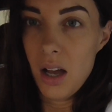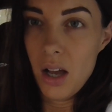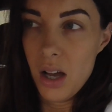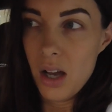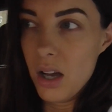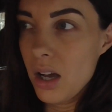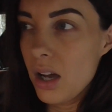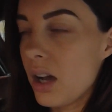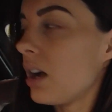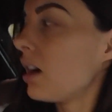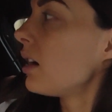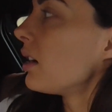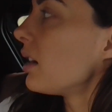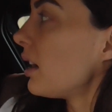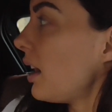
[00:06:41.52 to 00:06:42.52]

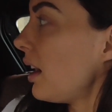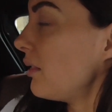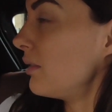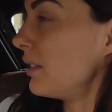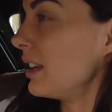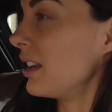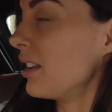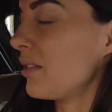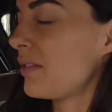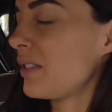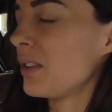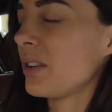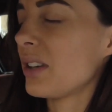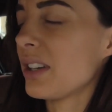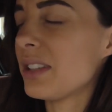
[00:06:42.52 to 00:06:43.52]
I really don't
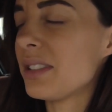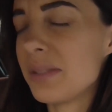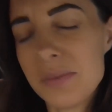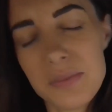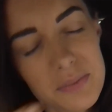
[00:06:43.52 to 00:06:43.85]
feel good.